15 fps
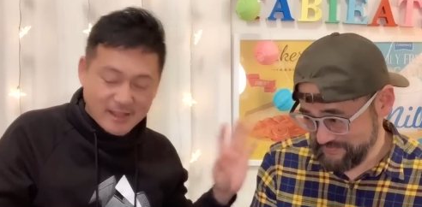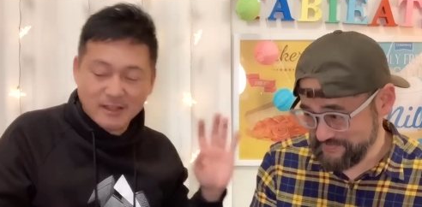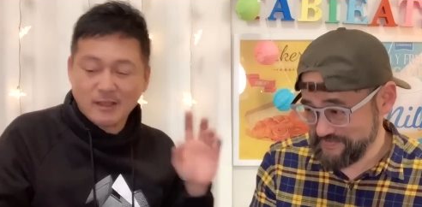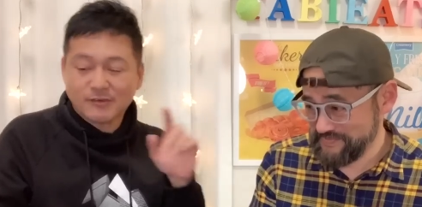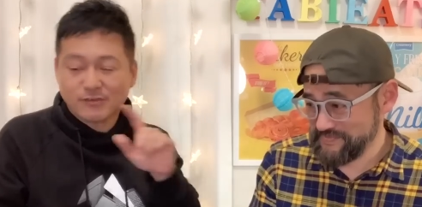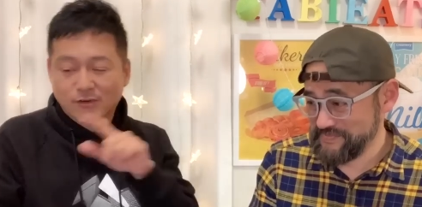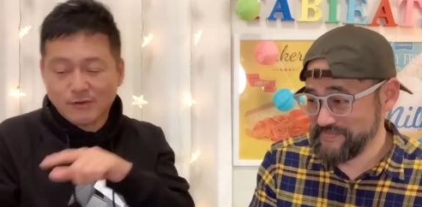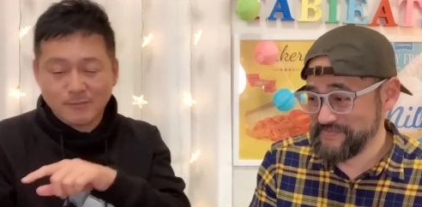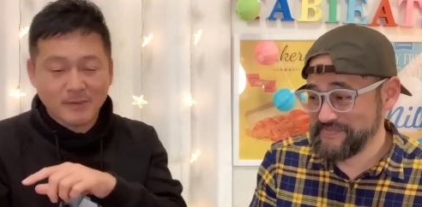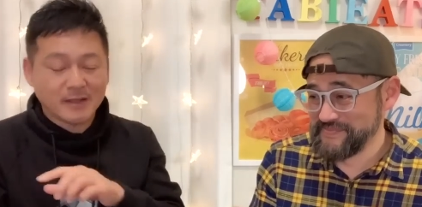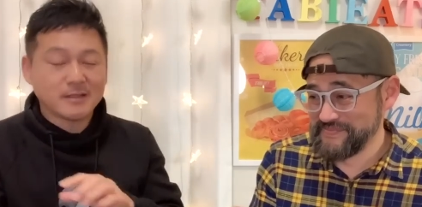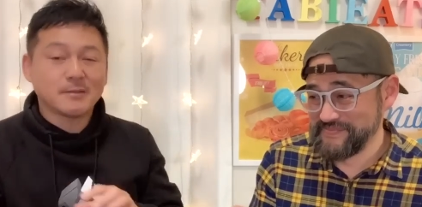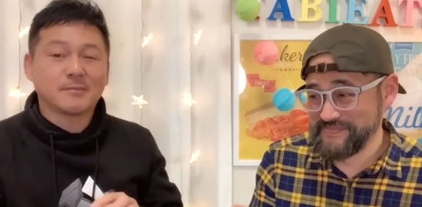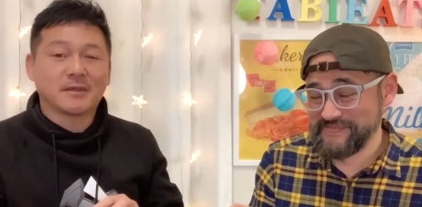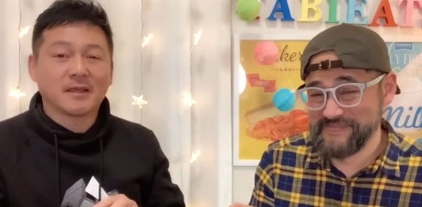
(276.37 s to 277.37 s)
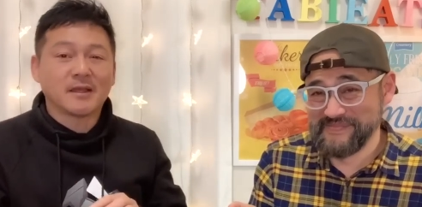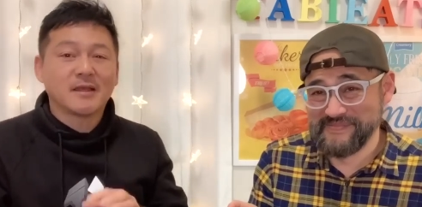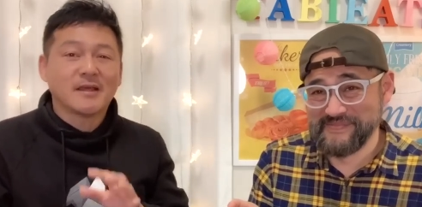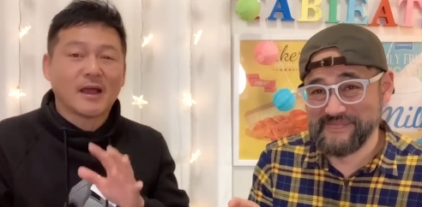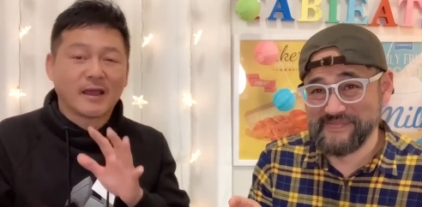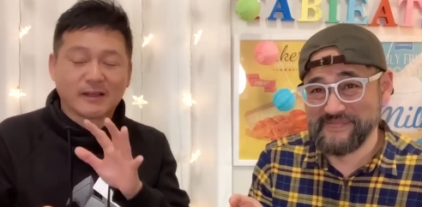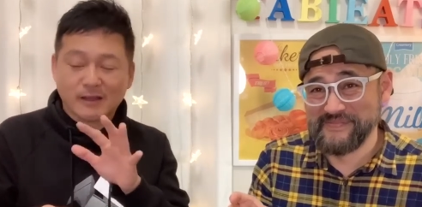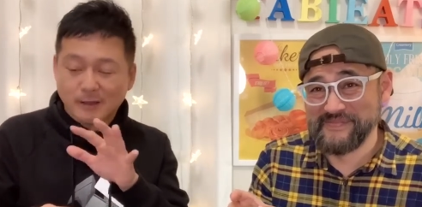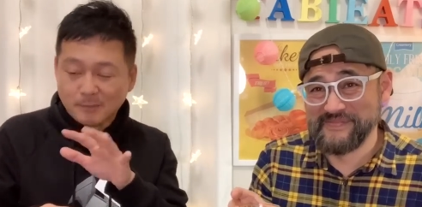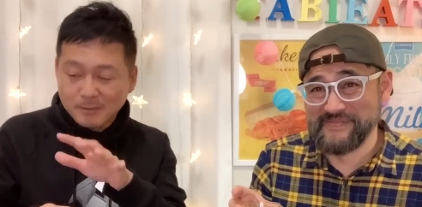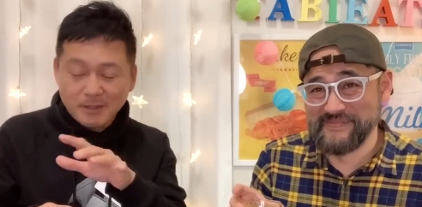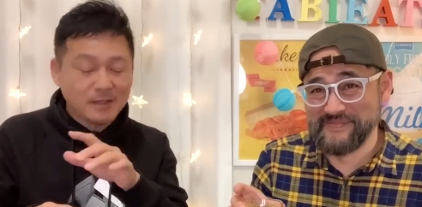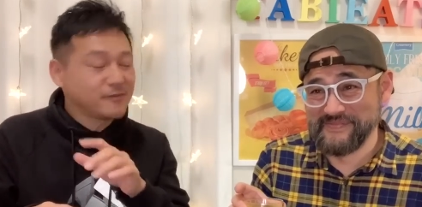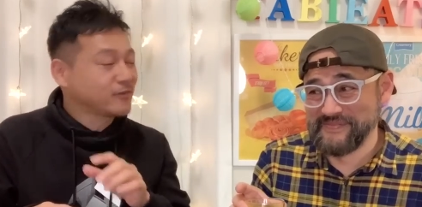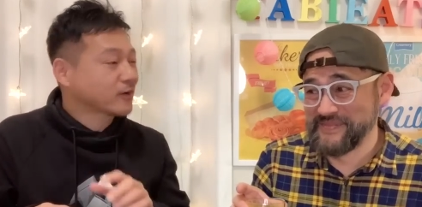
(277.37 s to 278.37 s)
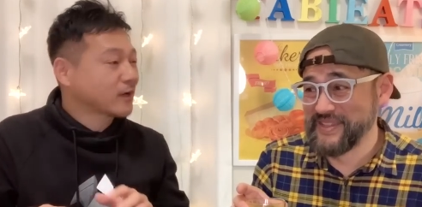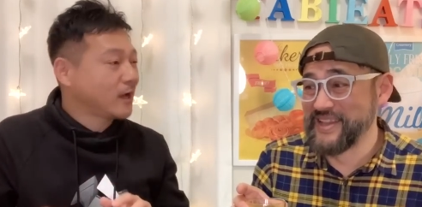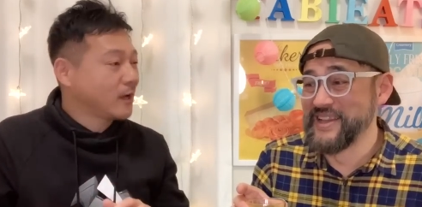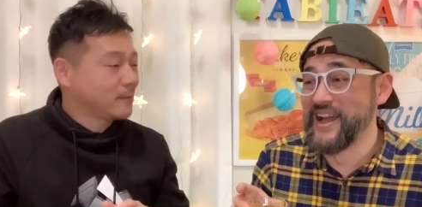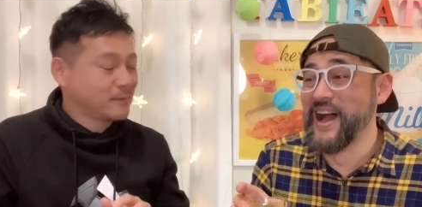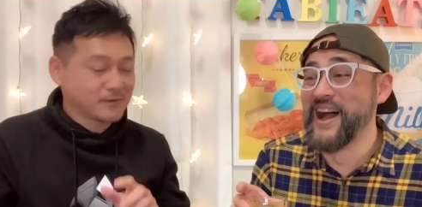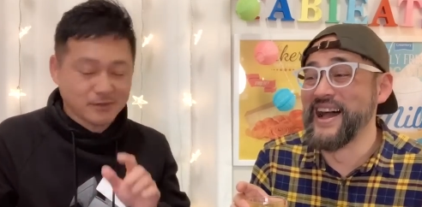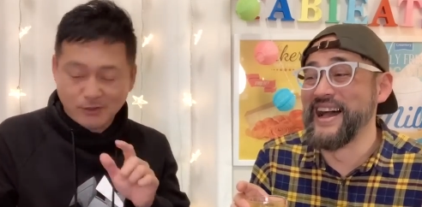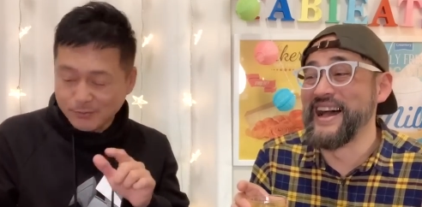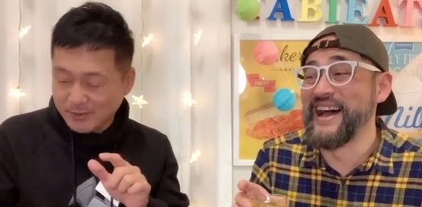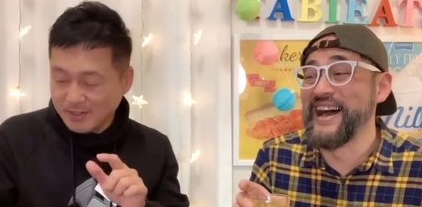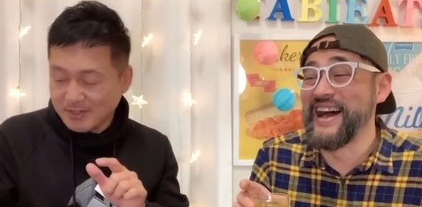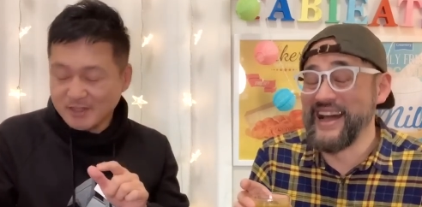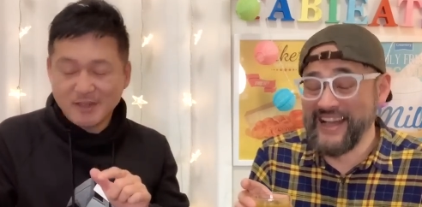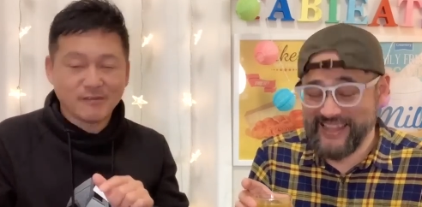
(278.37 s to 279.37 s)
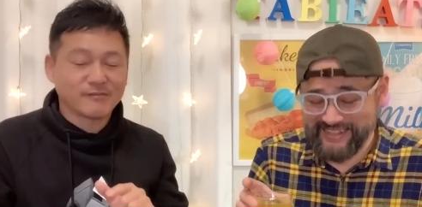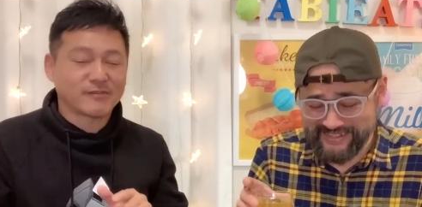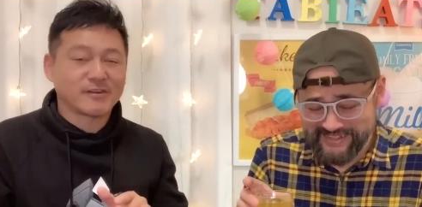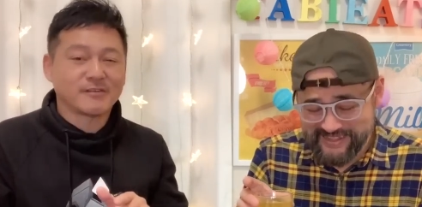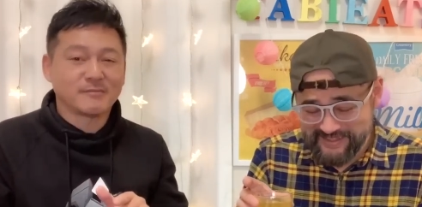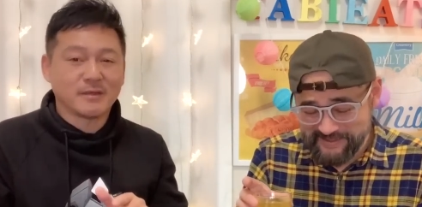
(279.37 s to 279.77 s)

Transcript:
Speaker 1: Thank you for reminding me. I completely forgot about the green tea in front of